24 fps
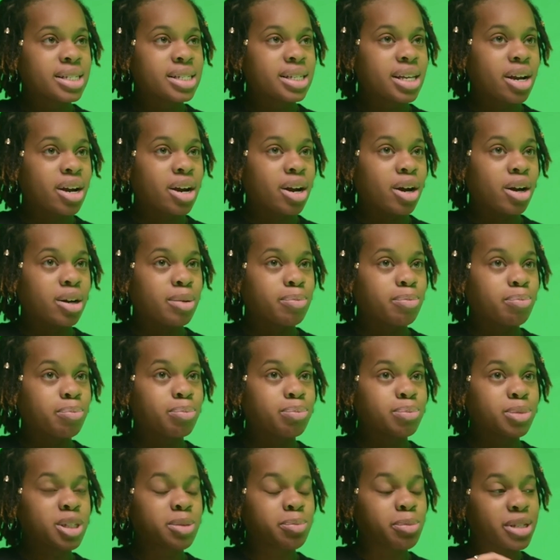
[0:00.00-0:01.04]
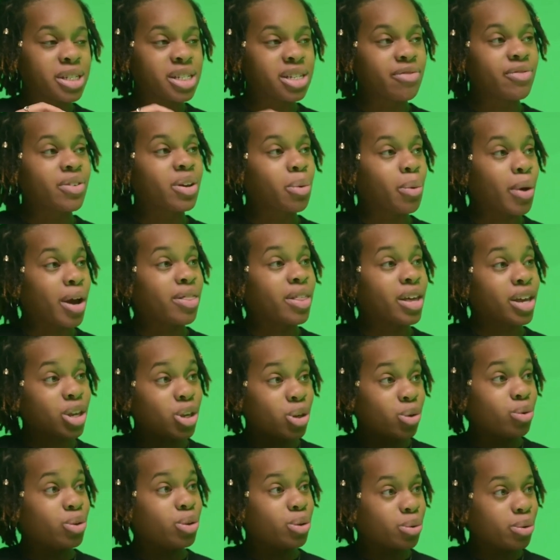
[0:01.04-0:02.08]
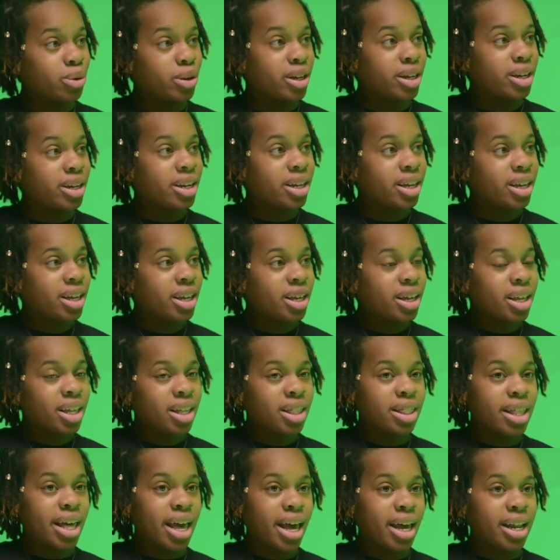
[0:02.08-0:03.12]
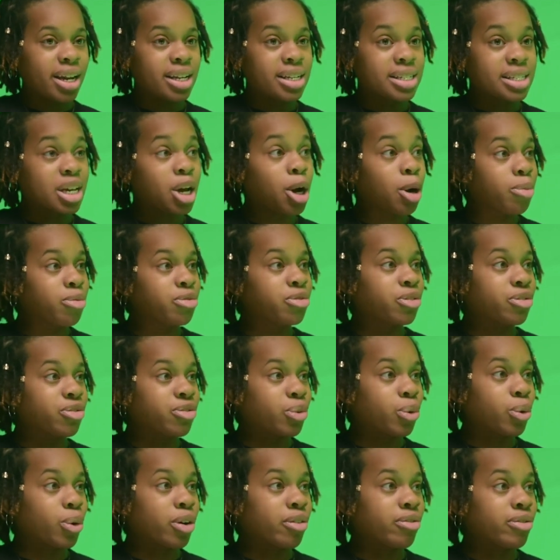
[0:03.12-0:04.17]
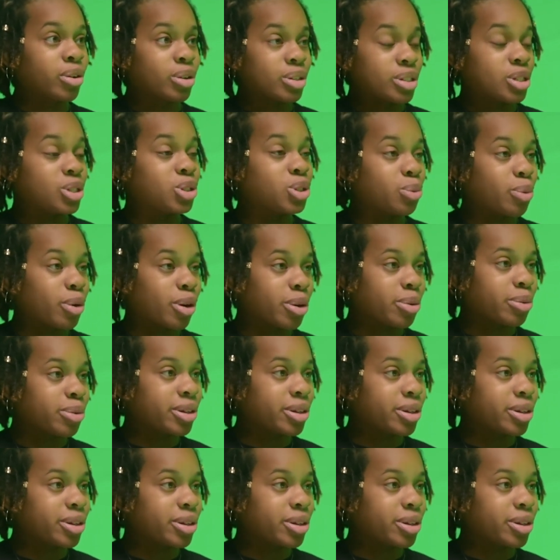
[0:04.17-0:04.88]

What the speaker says: Is there a specific way that you do it that is helpful for folks that you work